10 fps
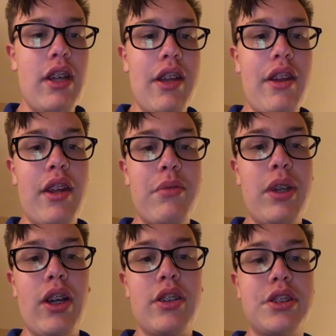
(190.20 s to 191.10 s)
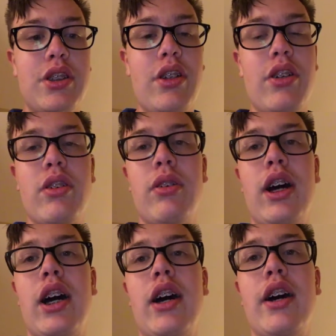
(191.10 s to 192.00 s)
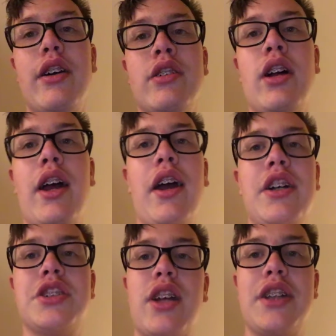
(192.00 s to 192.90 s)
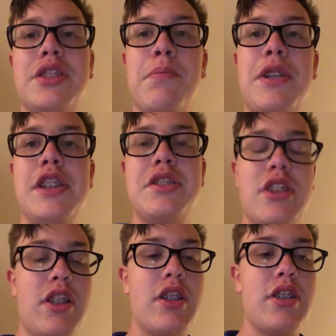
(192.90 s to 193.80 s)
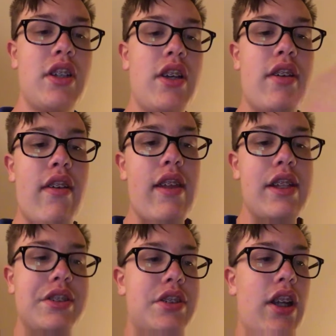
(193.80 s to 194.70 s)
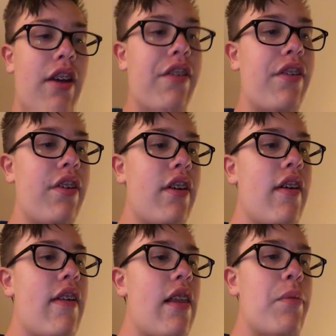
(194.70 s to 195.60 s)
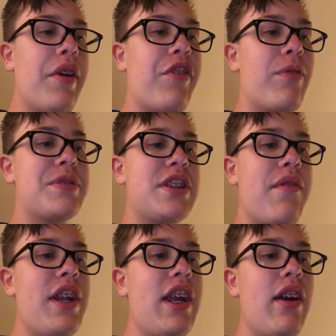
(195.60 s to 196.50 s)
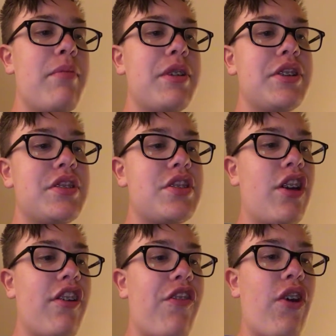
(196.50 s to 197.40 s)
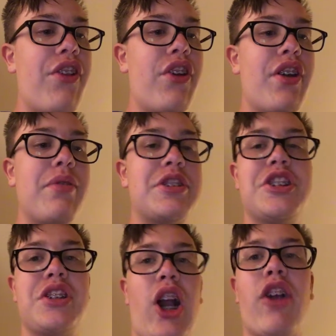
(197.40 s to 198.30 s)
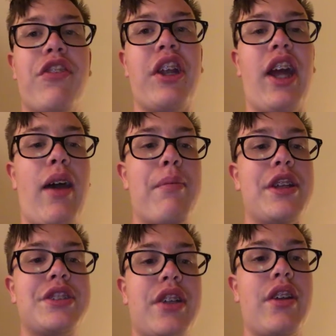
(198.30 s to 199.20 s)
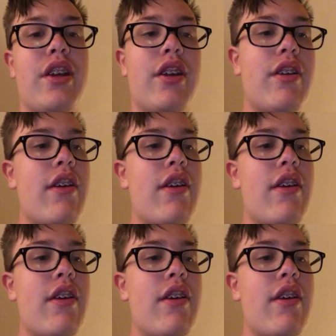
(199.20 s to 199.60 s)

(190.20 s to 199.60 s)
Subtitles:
then we also, I also got some pizza and stuff. But from 7 a.m. to 4:30 was just our free time, basically.